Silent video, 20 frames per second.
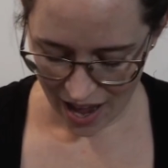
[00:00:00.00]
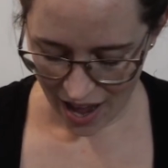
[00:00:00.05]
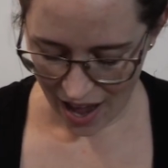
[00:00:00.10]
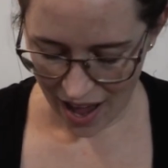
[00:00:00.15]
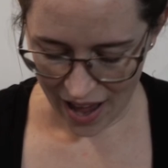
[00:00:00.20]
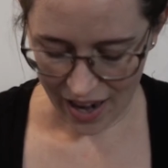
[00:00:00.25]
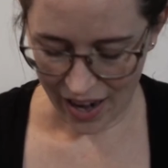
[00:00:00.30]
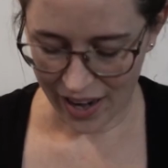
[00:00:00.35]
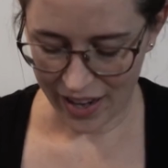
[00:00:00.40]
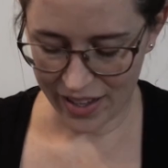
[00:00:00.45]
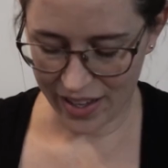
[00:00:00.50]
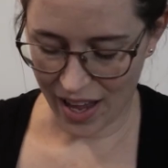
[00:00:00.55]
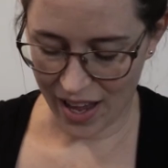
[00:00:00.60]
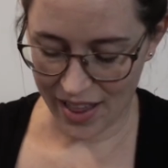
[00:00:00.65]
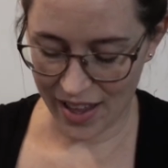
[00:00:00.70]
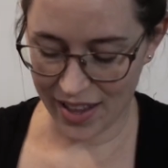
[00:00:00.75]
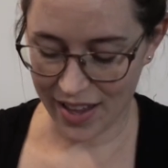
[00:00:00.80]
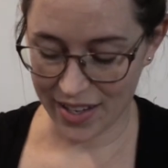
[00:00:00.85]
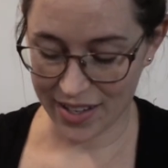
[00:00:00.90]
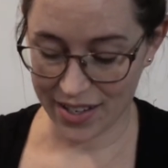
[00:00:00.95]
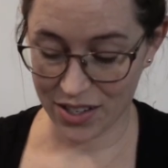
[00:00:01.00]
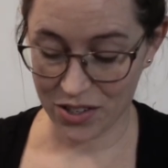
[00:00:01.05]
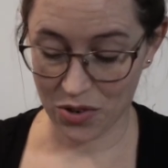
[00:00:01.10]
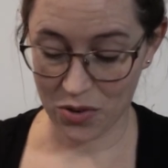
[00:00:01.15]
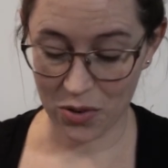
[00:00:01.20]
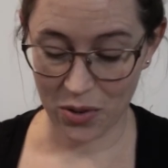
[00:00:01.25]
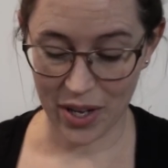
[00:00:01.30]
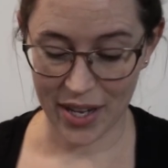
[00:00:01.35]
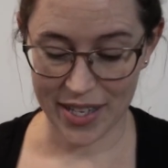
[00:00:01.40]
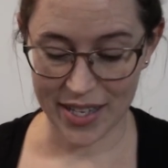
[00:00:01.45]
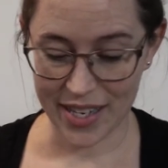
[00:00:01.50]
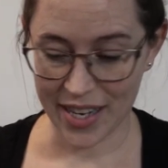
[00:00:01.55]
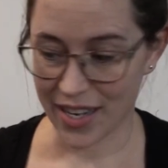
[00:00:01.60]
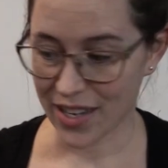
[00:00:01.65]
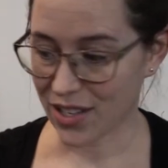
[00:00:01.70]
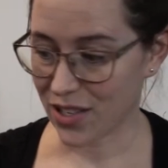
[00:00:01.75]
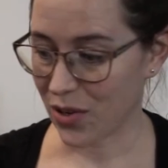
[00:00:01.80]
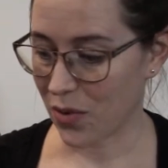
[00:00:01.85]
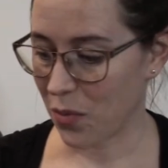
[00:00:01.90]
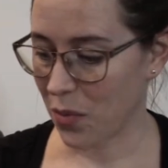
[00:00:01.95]
And I think that's such a cool idea.
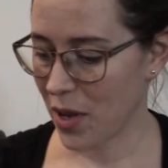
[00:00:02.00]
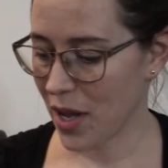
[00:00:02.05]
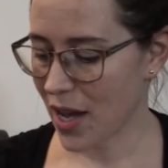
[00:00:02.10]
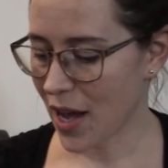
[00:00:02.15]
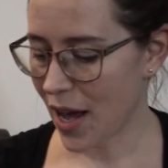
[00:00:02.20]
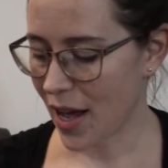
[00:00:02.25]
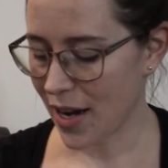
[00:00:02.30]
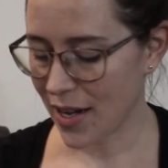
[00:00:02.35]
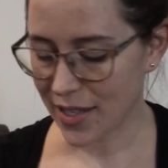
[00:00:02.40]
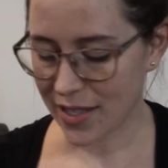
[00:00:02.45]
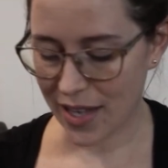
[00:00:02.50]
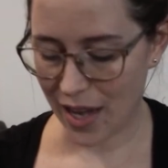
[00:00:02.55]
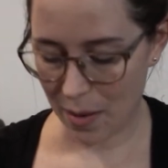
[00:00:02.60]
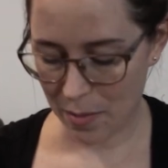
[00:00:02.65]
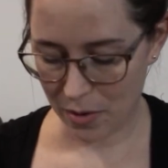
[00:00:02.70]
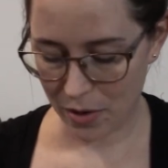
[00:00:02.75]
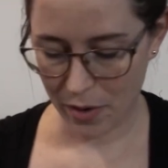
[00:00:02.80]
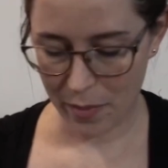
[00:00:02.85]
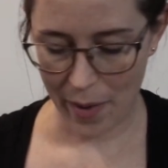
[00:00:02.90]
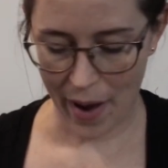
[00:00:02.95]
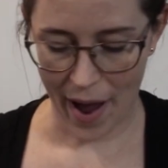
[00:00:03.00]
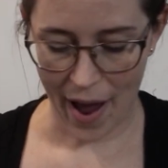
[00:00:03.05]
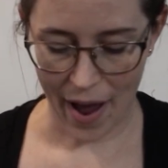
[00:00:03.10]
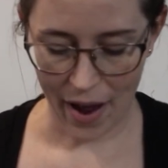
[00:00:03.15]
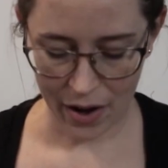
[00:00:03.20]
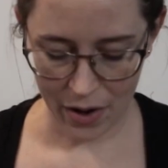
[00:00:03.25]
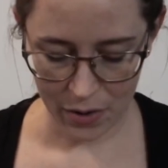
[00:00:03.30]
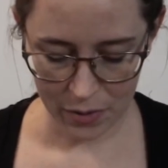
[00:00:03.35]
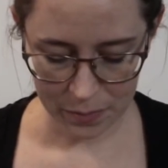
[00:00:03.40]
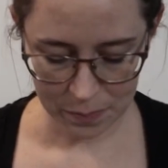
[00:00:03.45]
So we got a sampler pack,